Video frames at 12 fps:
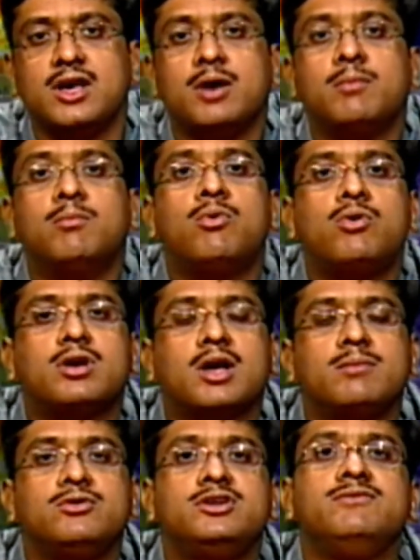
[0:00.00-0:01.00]
more
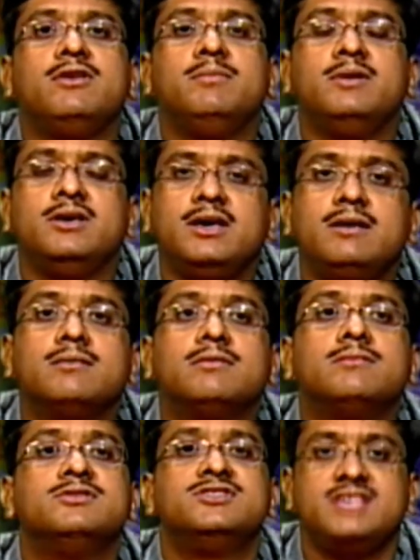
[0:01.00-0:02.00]
community will be
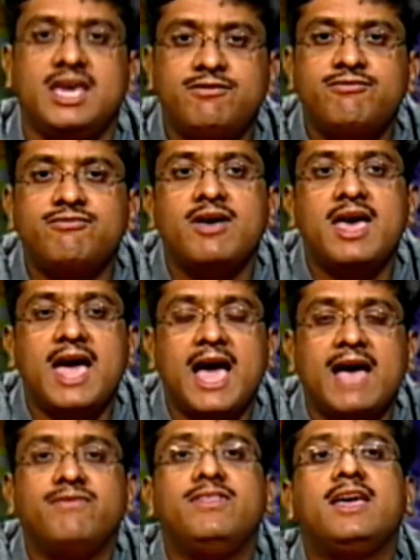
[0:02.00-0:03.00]
safe
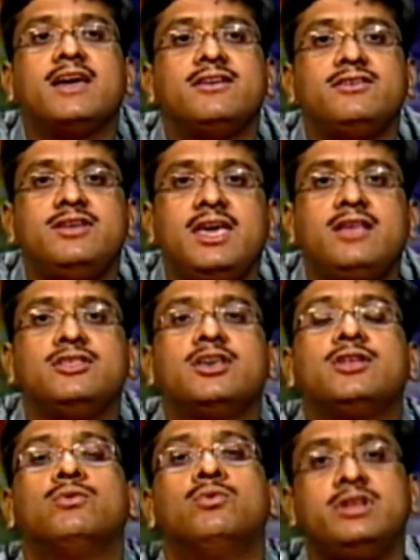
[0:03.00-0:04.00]
and they can take their
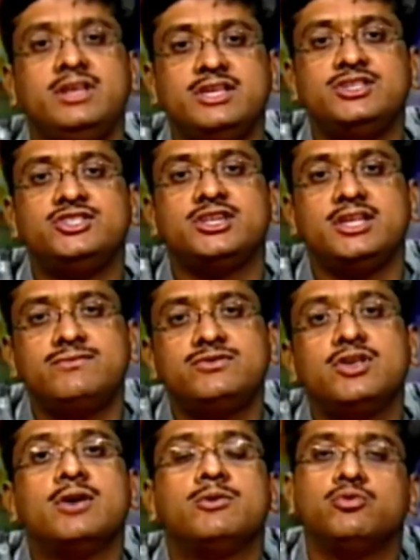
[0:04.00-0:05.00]
own initiatives
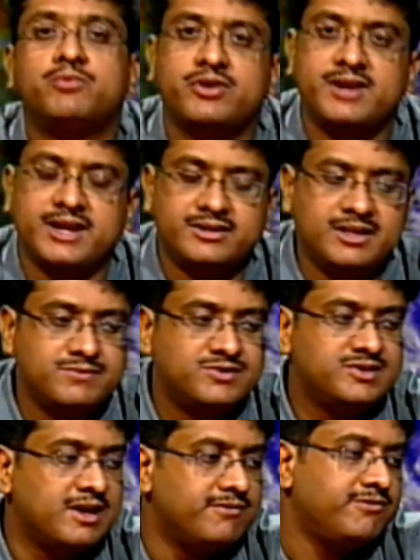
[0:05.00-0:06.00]
to protect
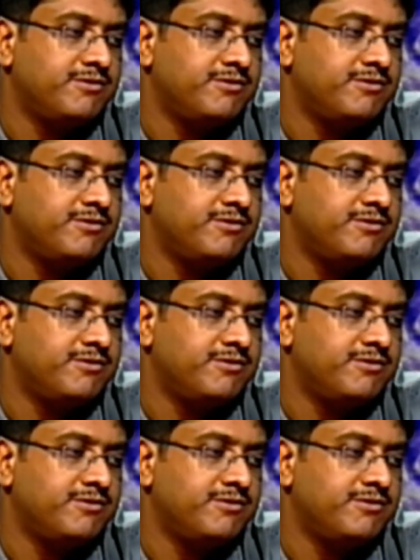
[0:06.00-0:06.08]
themselves.